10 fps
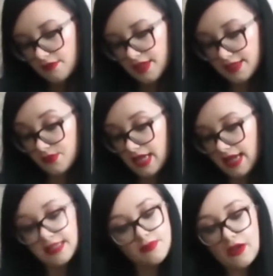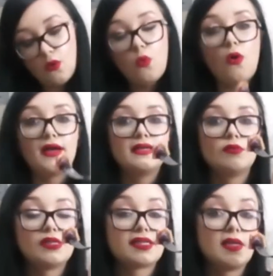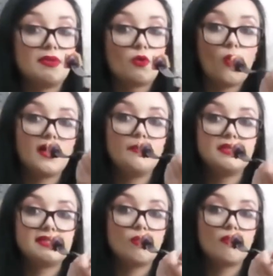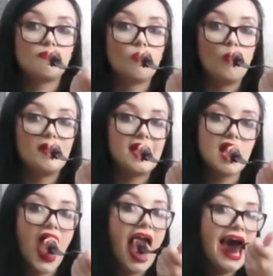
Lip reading: this weekend's been quite, well, it's going to be quite a busy one for me.